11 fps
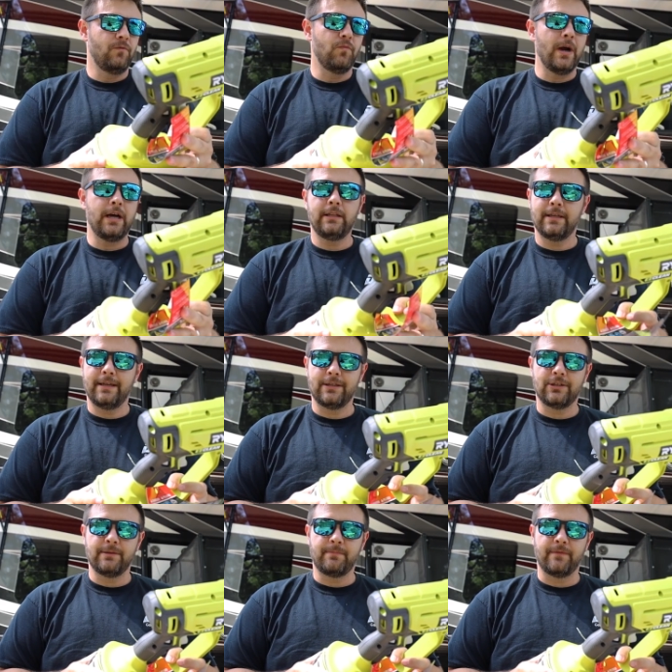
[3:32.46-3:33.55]
well it
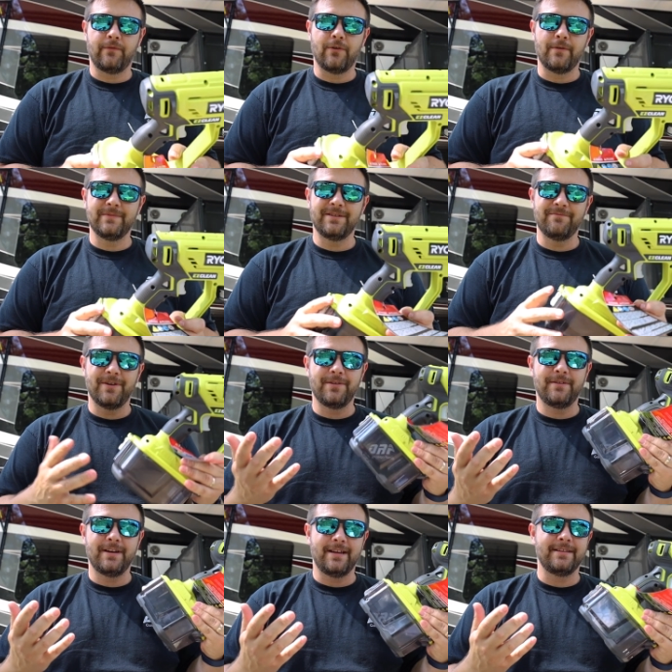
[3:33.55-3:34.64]
actually performs and whether
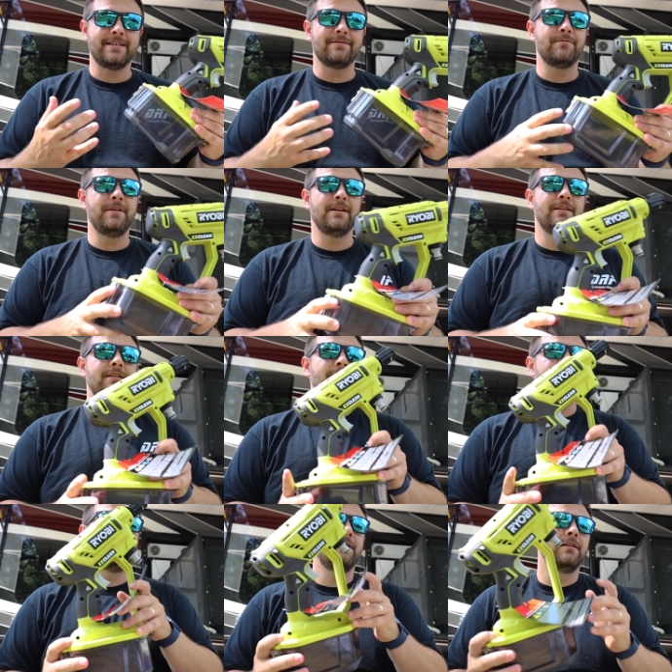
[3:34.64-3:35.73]
or not this would be a
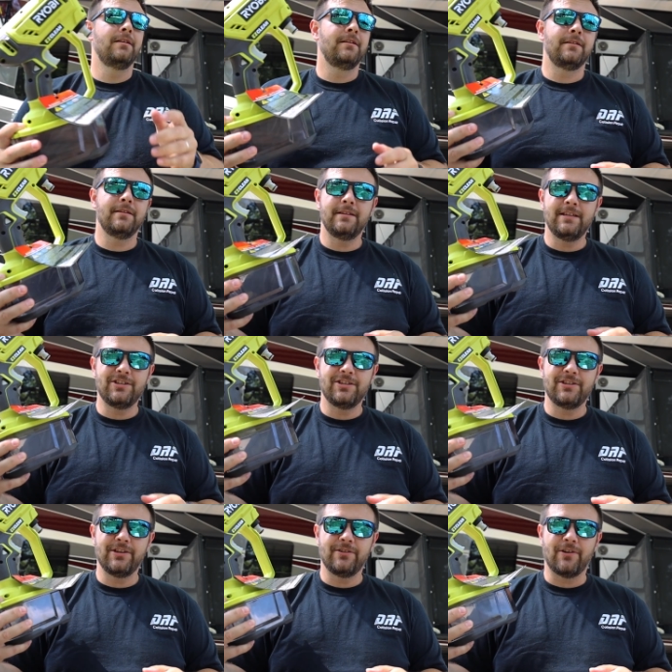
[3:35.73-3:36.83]
good, good addition
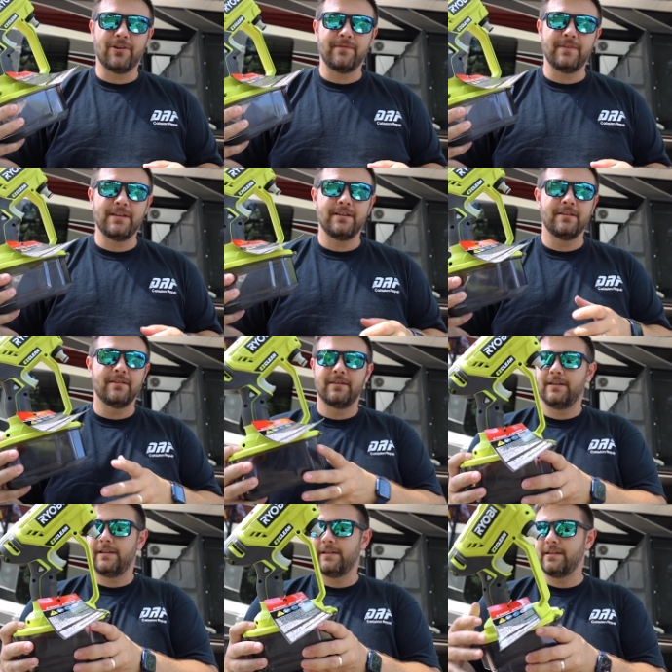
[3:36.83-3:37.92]
to your RV
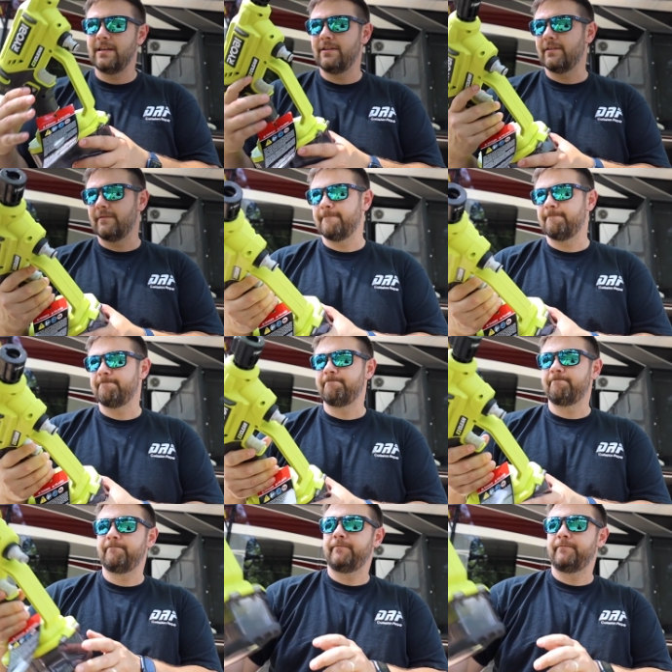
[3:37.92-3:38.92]
uh, gear. The other